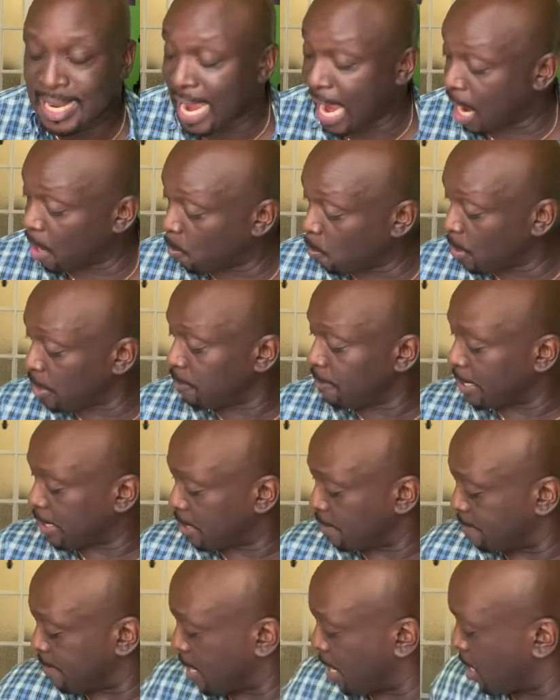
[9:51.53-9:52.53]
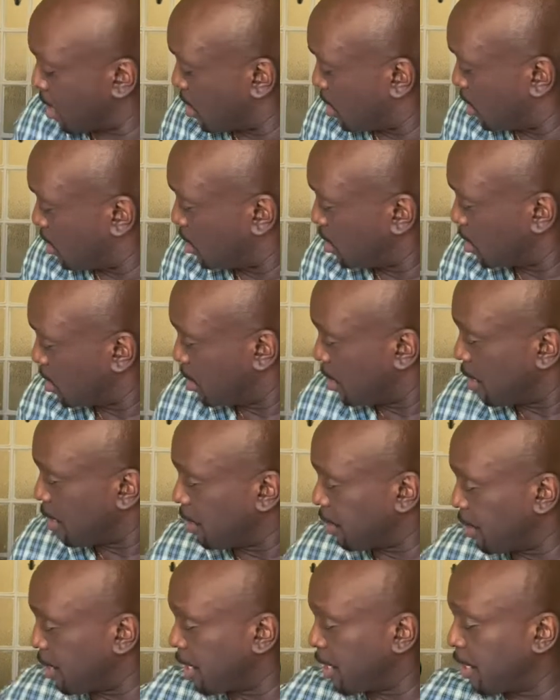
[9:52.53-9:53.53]
I would recommend
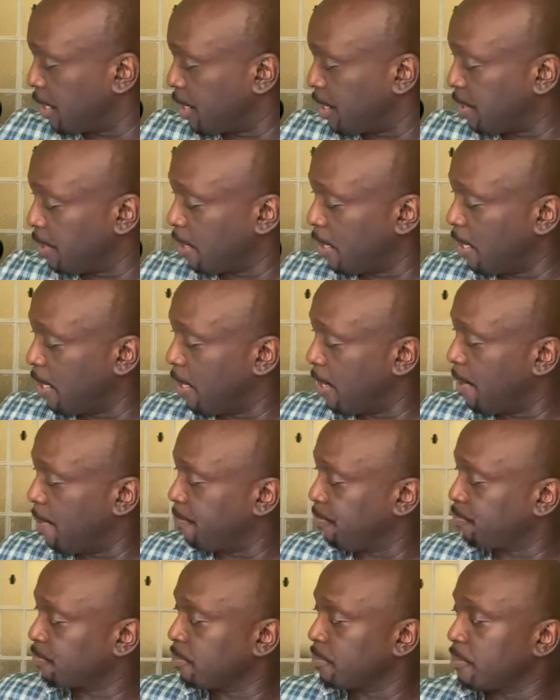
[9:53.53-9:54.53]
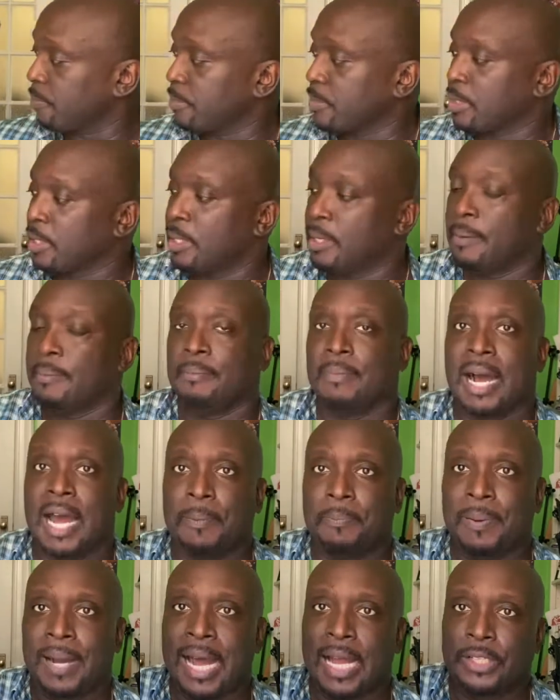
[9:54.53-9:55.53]
the
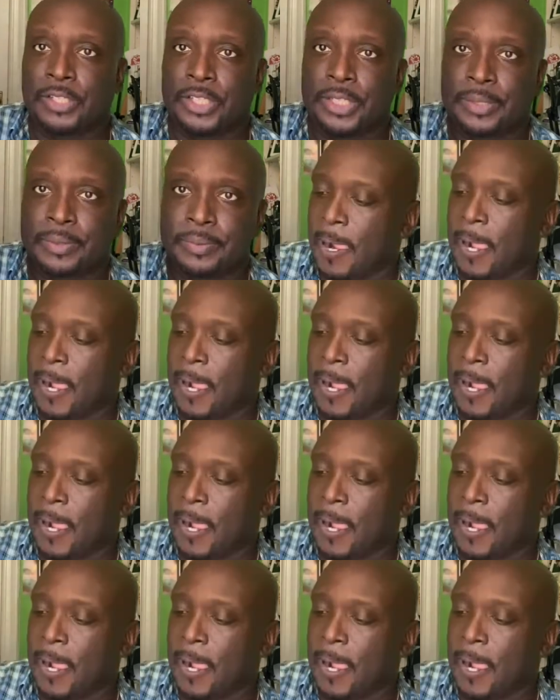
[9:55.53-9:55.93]
Mod Podge.